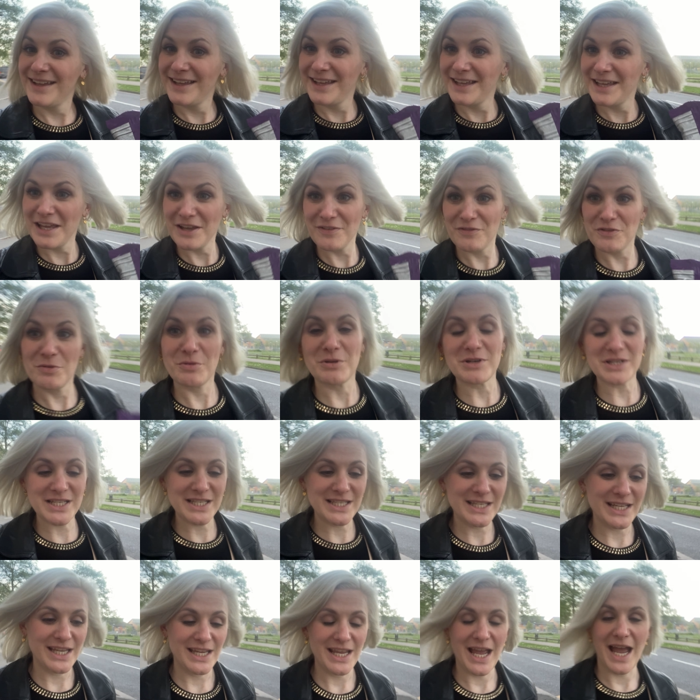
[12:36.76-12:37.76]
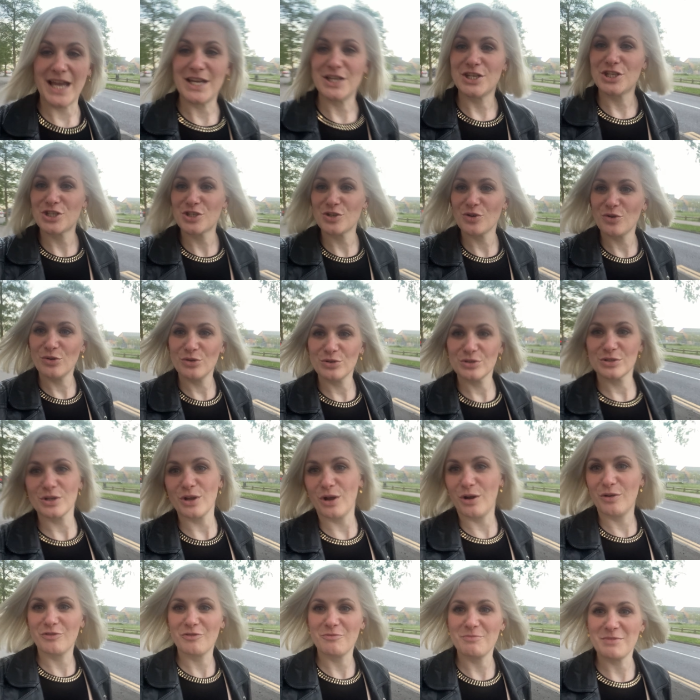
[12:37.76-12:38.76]
if you want to see a short
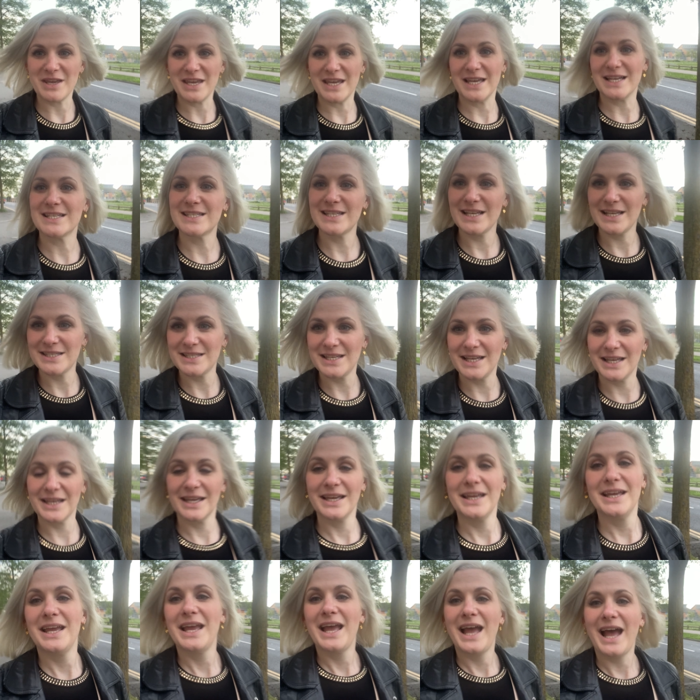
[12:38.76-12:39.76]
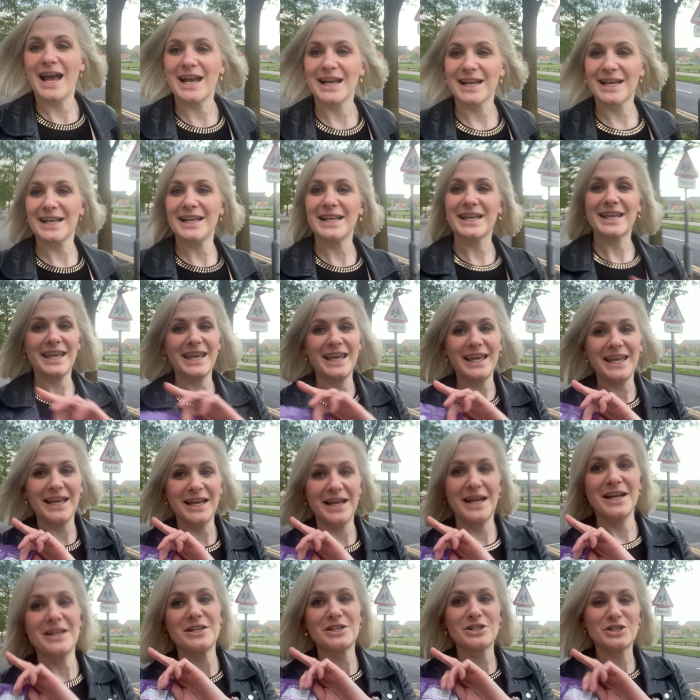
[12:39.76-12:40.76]
of me assessing and click
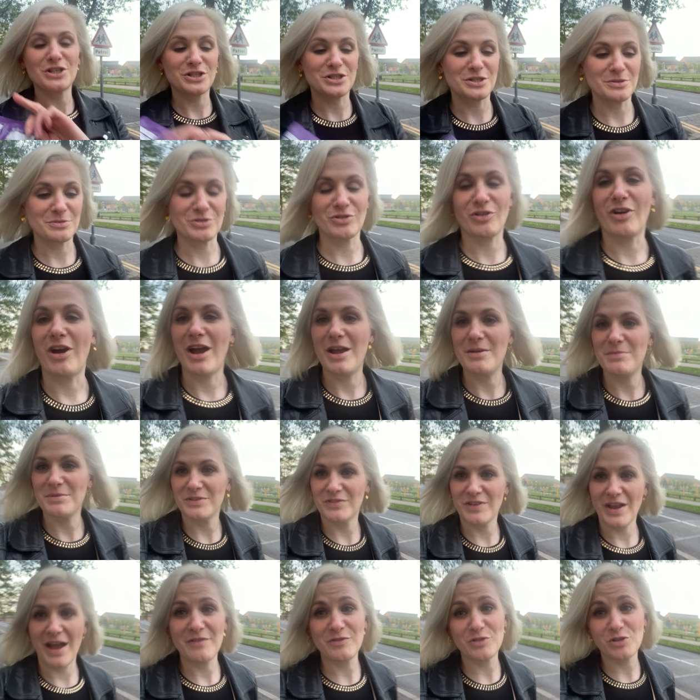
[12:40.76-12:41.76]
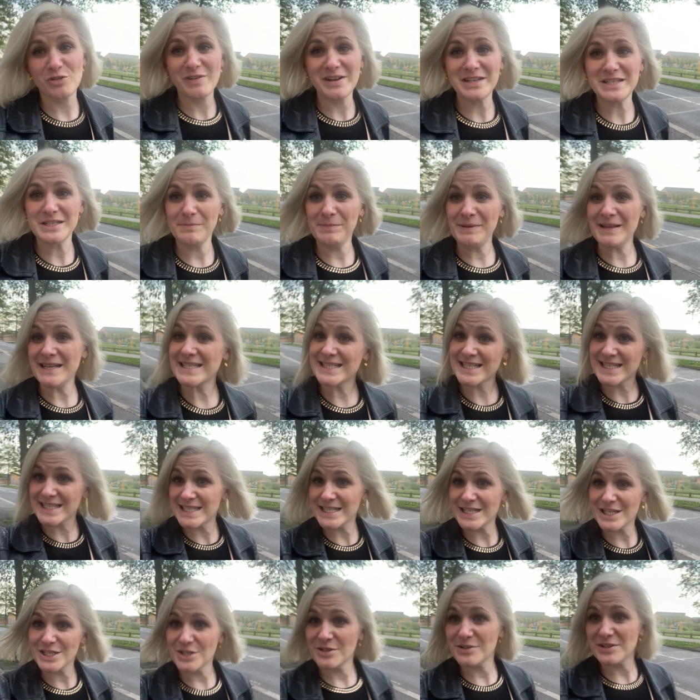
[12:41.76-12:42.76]
here to subscribe. If you haven't already, please
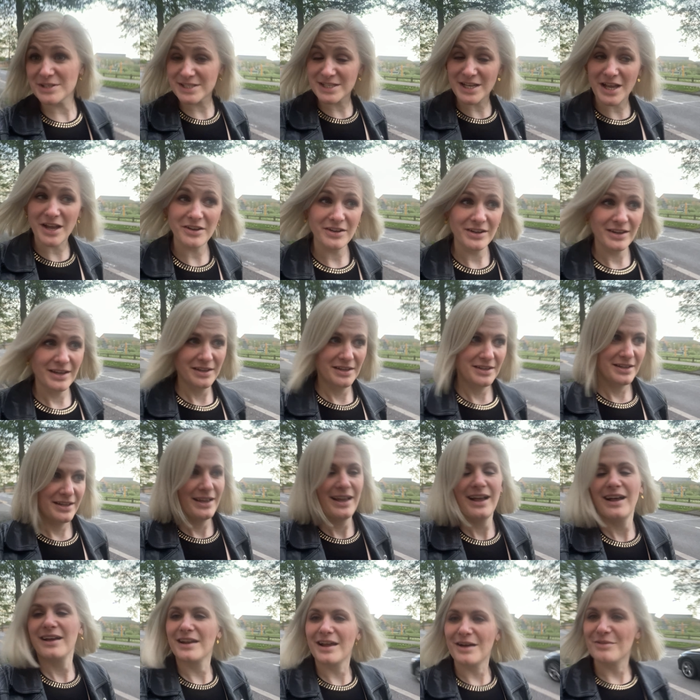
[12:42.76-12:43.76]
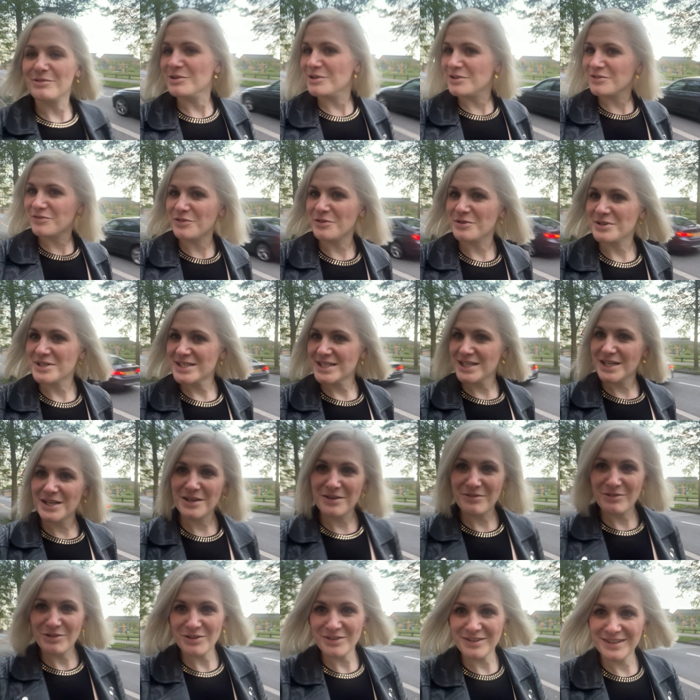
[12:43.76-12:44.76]
consider doing so and I will look forward to seeing
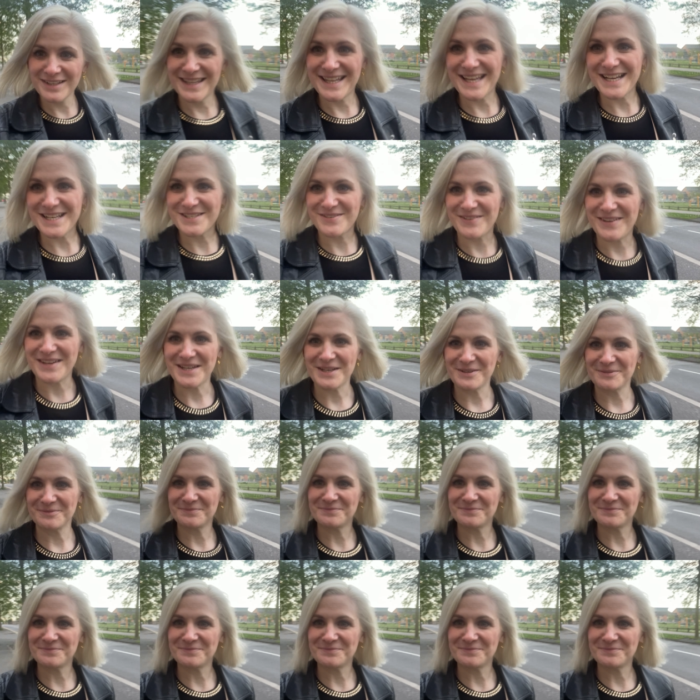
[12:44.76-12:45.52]
you all next week.